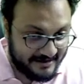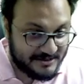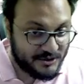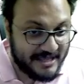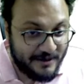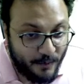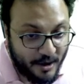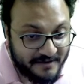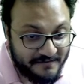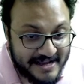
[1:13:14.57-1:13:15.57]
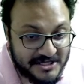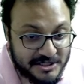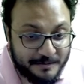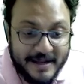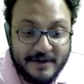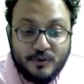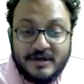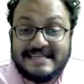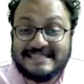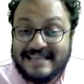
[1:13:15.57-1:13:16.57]
So then what if I just play rook
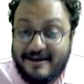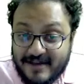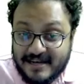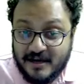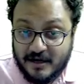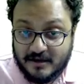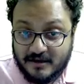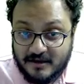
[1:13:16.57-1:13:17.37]
d7 here?